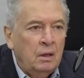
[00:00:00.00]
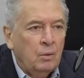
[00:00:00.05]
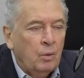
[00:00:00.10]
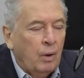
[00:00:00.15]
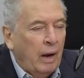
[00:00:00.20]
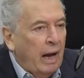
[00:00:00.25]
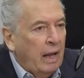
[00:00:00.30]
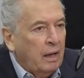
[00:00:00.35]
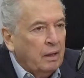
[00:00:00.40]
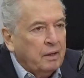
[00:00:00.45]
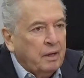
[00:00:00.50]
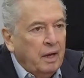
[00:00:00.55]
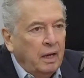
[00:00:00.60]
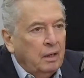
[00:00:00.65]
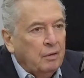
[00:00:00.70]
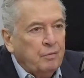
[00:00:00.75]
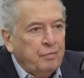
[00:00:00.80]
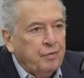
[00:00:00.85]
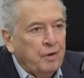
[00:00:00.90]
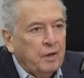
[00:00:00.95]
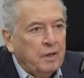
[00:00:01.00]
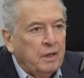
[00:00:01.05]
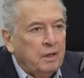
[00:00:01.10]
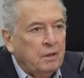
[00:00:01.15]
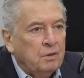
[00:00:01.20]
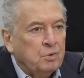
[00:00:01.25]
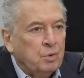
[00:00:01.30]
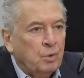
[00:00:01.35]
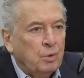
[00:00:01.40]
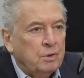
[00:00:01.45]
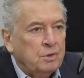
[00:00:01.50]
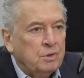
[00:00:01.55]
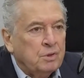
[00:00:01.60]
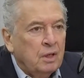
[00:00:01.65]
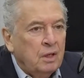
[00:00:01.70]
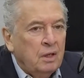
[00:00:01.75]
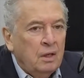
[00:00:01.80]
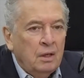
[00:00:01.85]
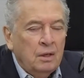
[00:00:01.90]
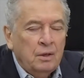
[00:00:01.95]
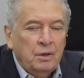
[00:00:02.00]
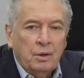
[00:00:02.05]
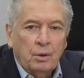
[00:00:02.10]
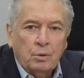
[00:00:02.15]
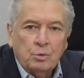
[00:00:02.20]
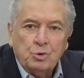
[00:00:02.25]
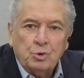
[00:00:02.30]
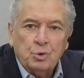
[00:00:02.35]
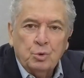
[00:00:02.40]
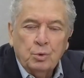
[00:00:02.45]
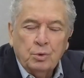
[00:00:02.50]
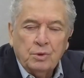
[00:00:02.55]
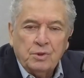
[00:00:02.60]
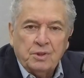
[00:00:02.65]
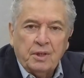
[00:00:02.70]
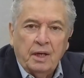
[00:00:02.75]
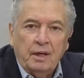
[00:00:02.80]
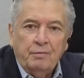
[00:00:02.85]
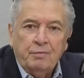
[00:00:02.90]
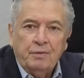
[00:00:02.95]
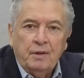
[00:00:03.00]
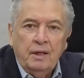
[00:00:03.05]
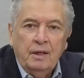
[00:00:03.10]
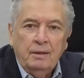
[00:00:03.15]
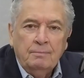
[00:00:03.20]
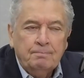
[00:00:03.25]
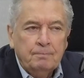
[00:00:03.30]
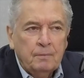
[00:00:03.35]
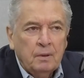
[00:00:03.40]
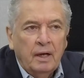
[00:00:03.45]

we're allocating funding towards, you know, school safety.